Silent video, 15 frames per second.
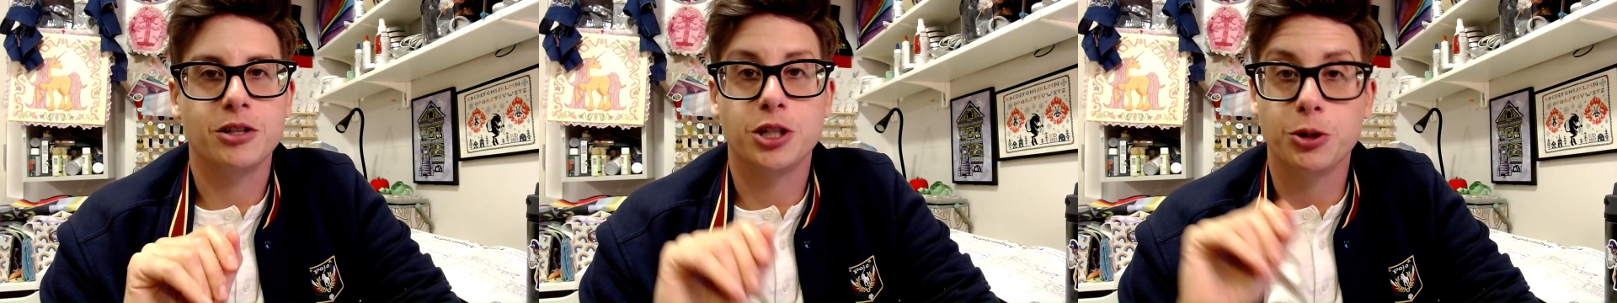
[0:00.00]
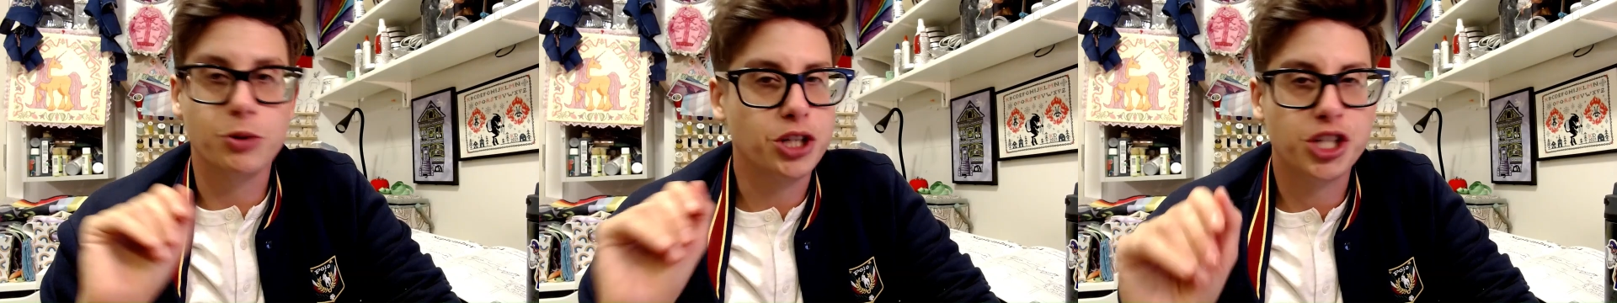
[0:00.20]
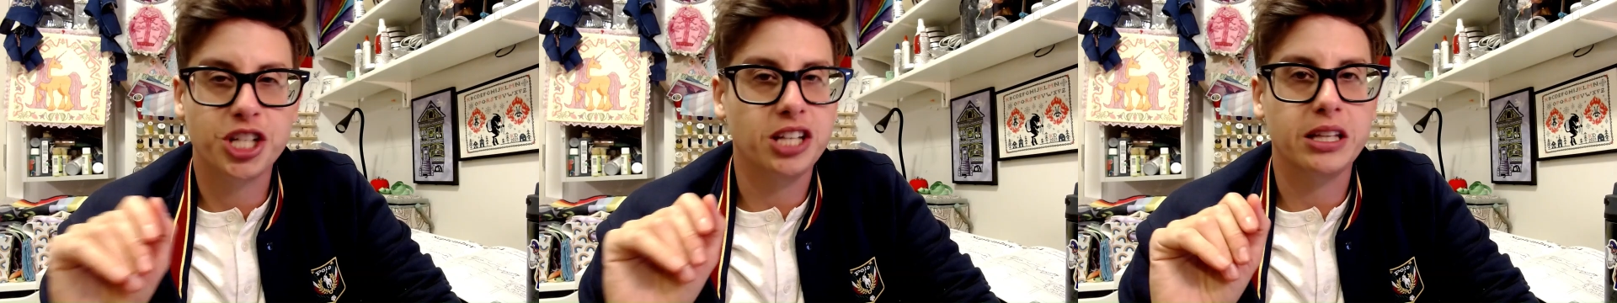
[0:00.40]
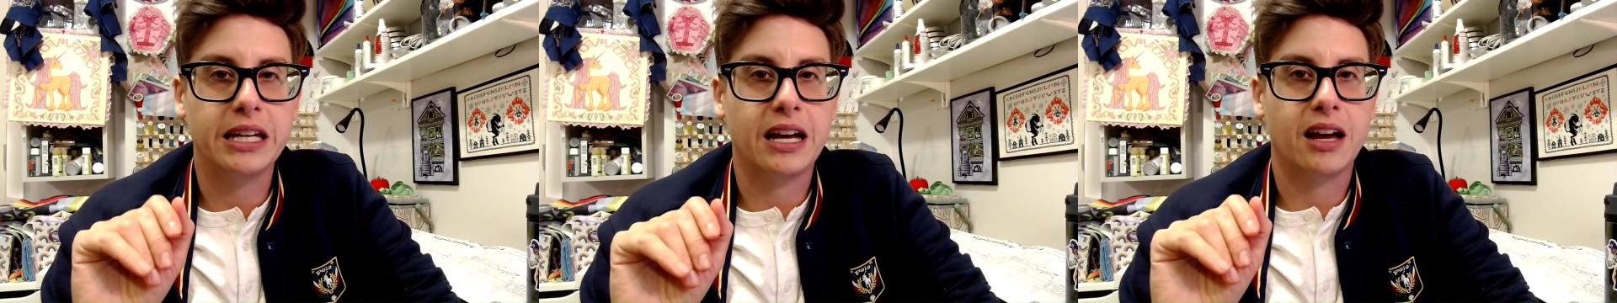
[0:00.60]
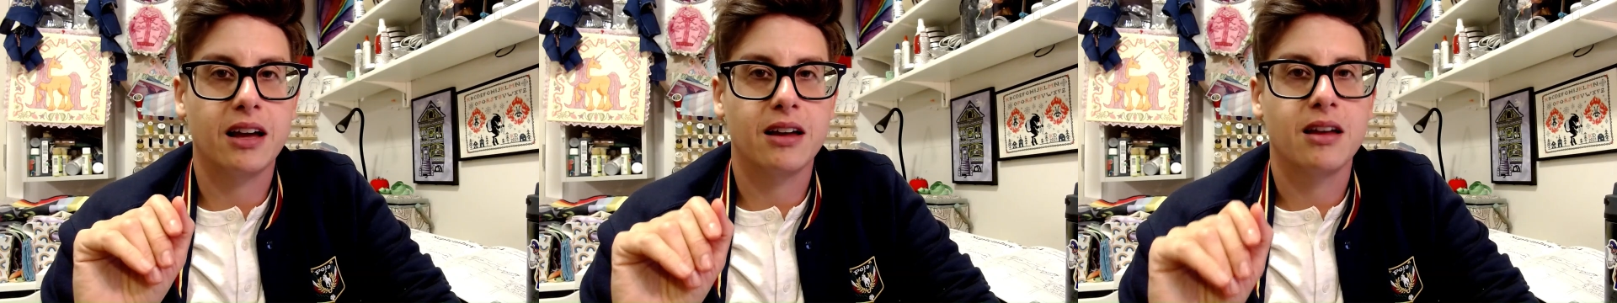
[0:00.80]
do a
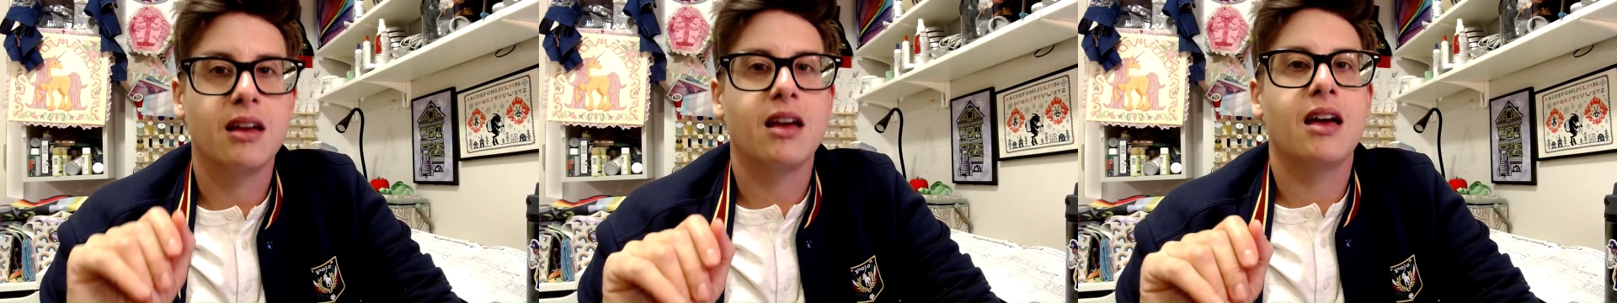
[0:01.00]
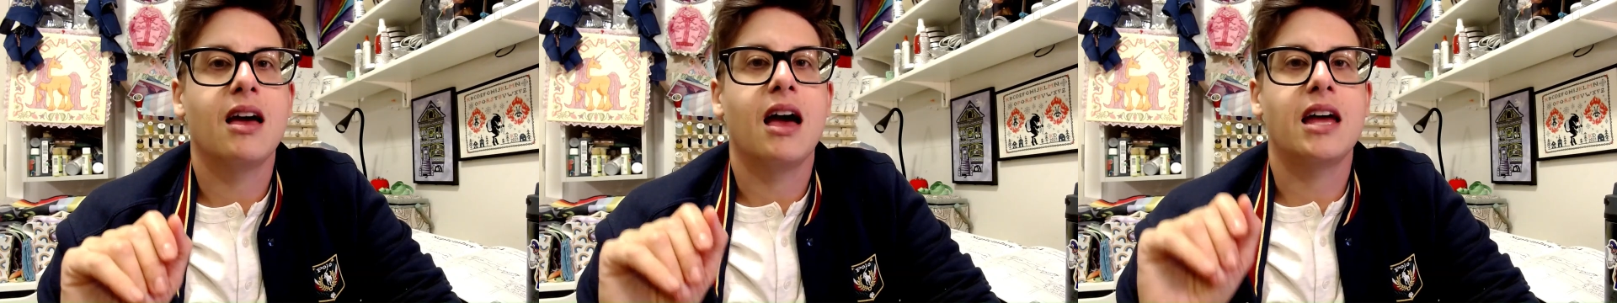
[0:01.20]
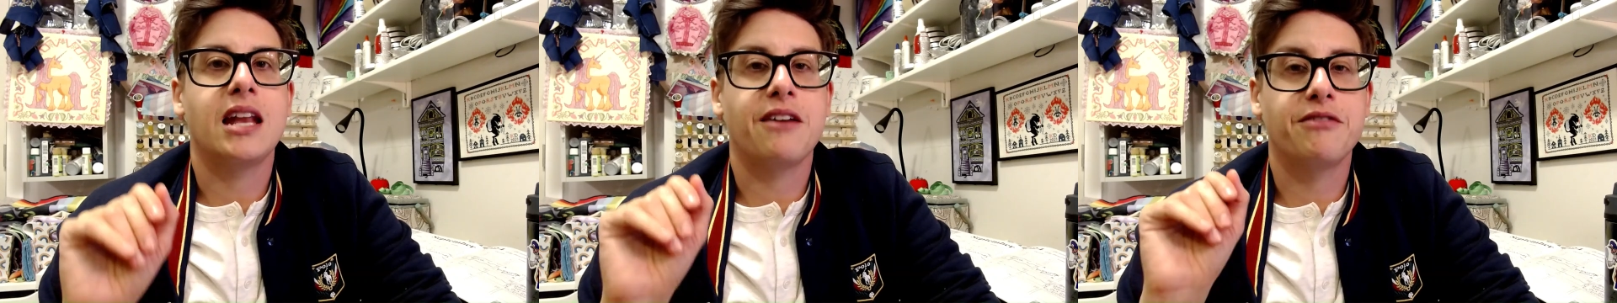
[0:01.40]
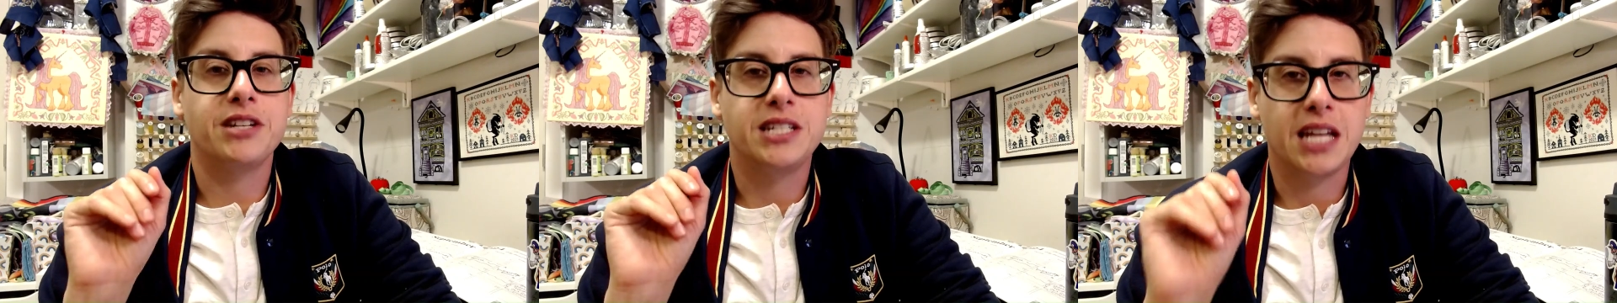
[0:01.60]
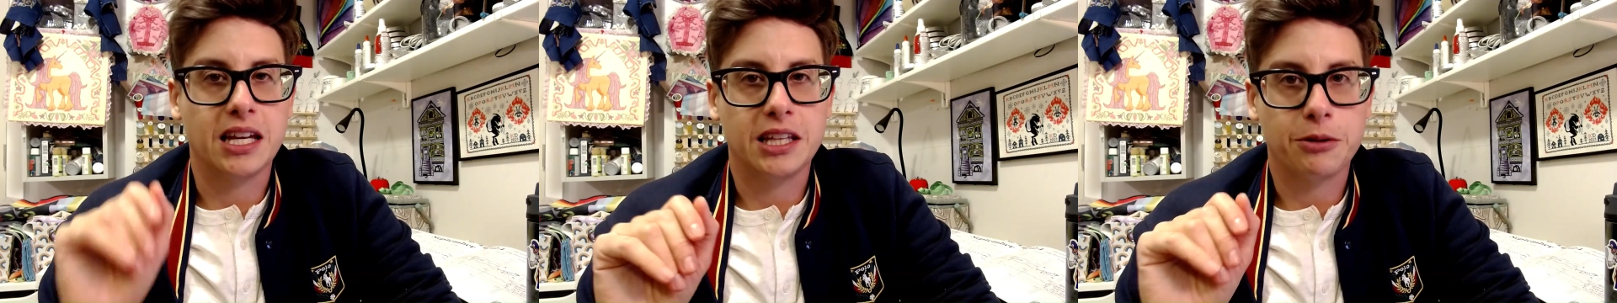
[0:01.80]
Sheila, and have a
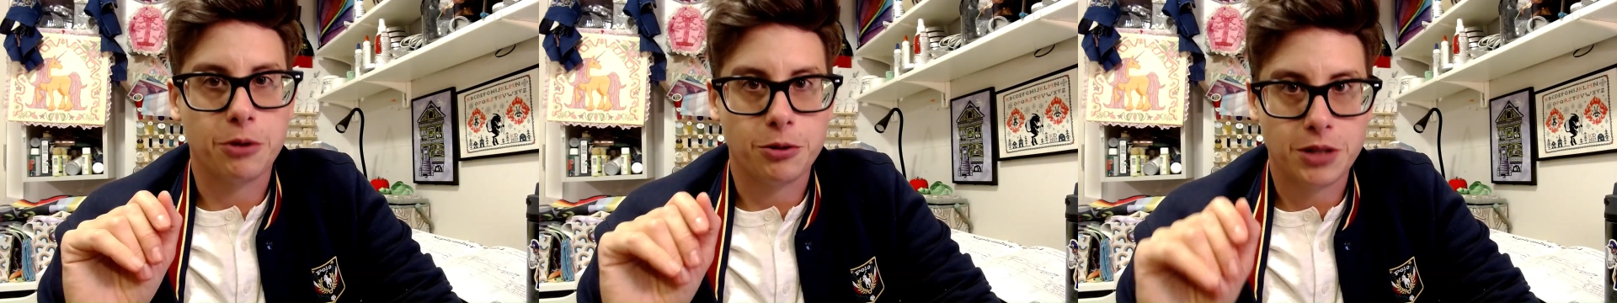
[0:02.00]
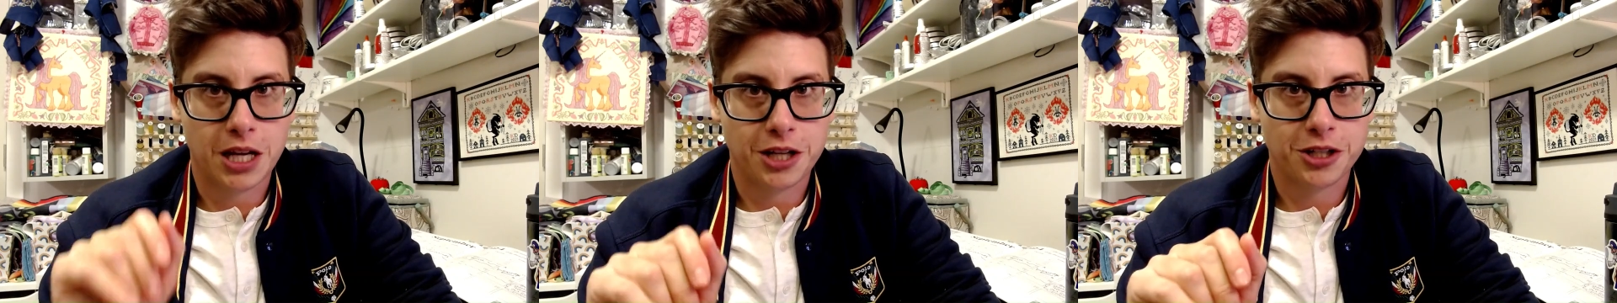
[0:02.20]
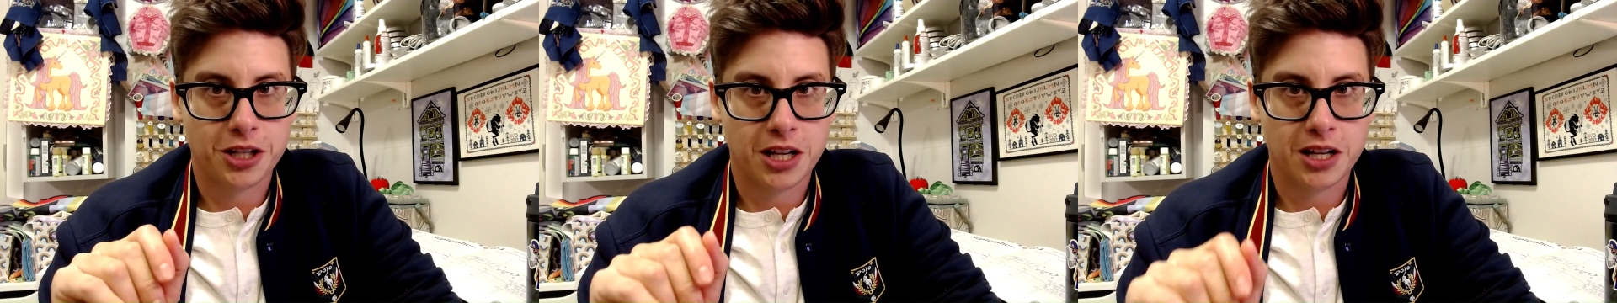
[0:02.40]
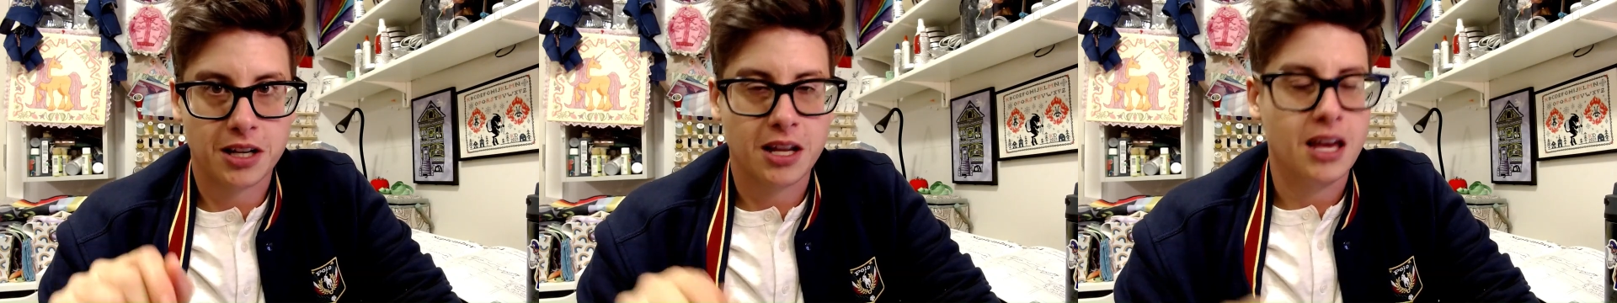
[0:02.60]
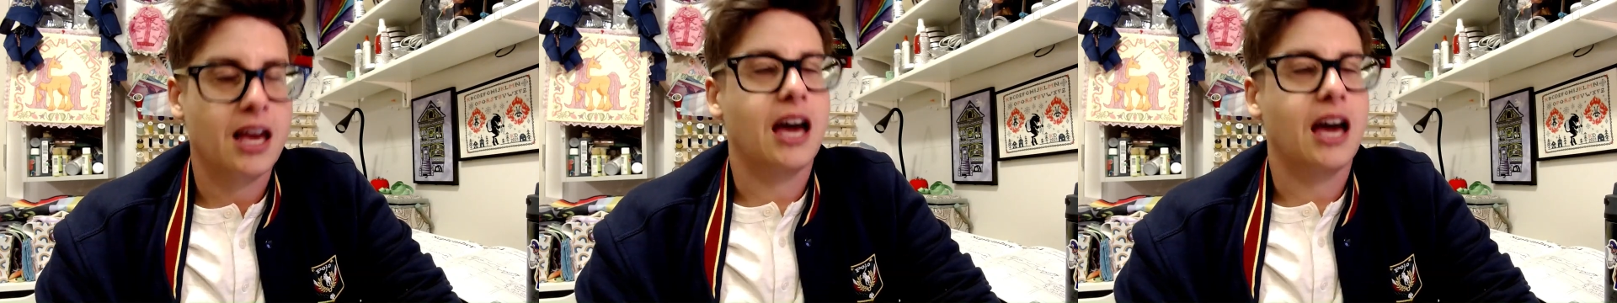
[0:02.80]
daily rotation.